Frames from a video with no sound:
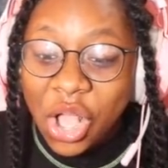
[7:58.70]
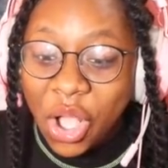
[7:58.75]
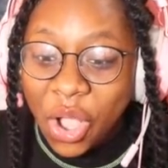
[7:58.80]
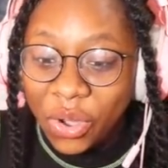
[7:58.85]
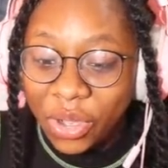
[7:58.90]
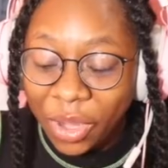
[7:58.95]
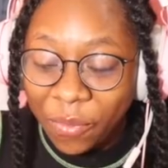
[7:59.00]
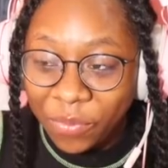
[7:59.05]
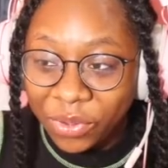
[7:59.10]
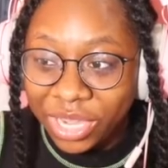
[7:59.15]

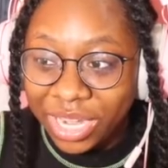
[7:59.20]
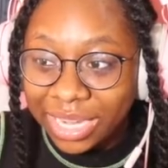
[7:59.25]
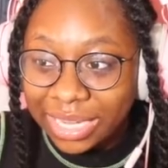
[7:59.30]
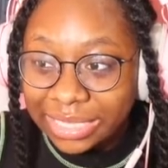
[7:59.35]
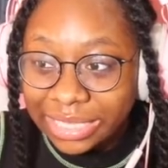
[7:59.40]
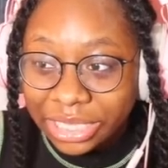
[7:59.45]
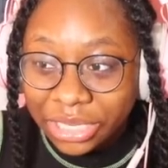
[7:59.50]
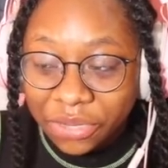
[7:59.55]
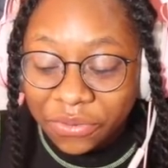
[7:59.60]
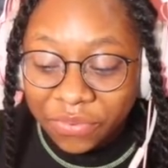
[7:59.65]
Okay, we're gonna
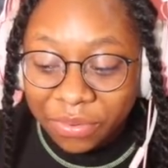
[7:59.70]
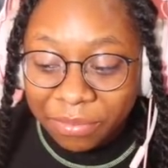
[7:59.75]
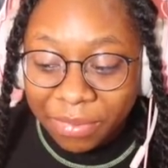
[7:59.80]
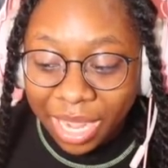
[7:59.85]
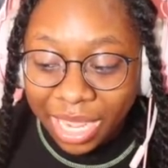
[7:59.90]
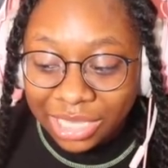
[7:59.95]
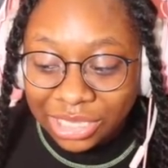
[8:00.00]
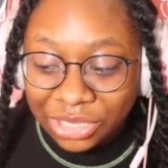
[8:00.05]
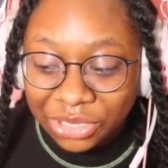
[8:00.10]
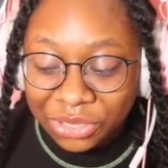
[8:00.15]
continue from
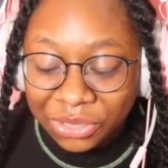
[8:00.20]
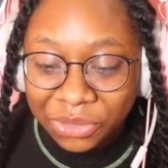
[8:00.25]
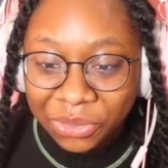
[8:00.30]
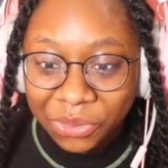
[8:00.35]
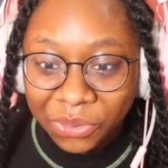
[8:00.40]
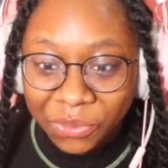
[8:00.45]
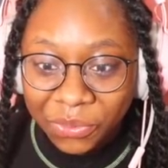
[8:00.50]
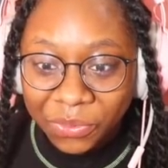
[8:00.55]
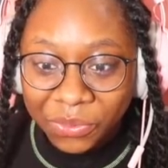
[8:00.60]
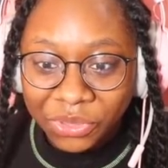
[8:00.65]
night
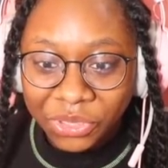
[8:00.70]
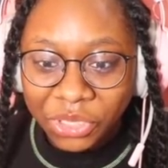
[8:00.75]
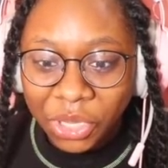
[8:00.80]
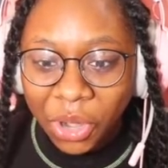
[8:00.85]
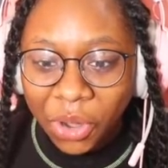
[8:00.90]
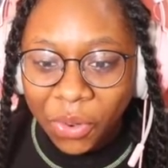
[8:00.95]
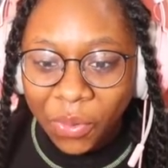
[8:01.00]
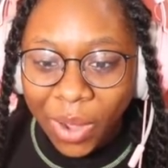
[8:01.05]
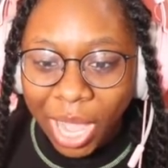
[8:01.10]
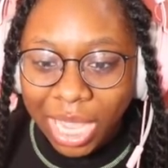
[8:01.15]
two.
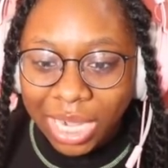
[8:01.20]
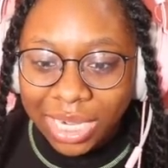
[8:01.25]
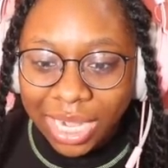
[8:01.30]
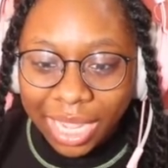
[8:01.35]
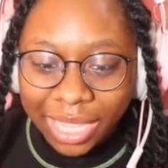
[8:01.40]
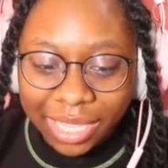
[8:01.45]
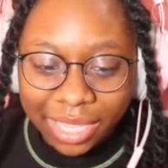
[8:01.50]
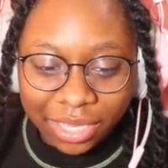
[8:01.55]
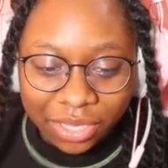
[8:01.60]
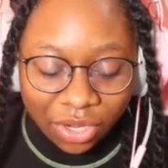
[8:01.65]
Yo, how did
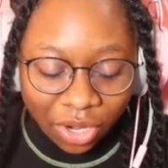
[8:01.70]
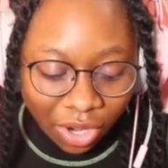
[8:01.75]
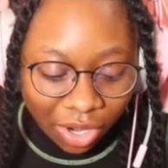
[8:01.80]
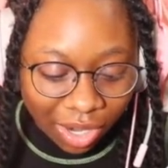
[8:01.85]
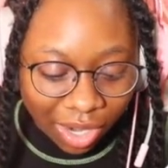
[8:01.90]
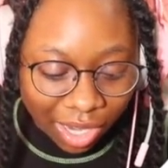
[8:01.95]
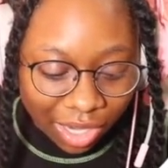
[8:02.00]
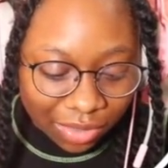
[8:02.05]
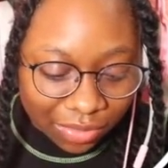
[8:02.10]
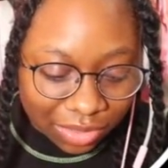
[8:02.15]
I get
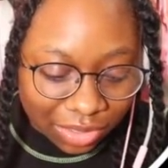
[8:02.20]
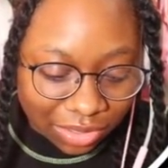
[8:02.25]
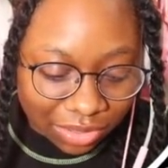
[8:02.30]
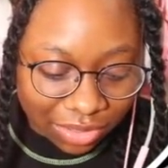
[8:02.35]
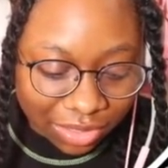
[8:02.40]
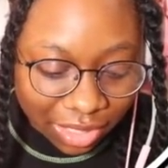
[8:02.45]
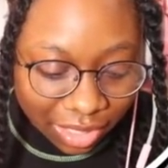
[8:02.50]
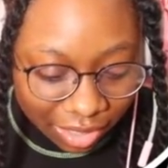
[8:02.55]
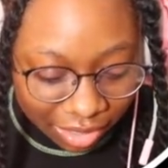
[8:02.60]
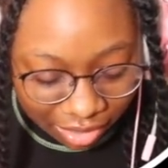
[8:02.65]
caught? I don't
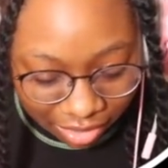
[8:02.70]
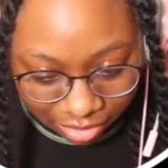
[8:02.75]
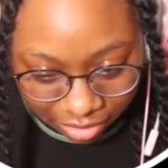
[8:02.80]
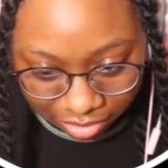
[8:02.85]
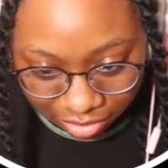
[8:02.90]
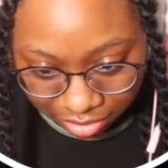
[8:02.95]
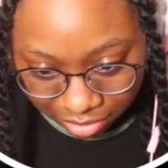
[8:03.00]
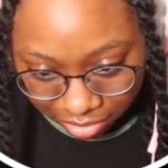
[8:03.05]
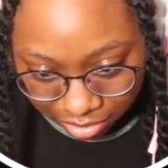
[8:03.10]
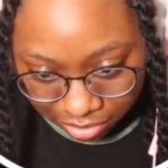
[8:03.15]
understand.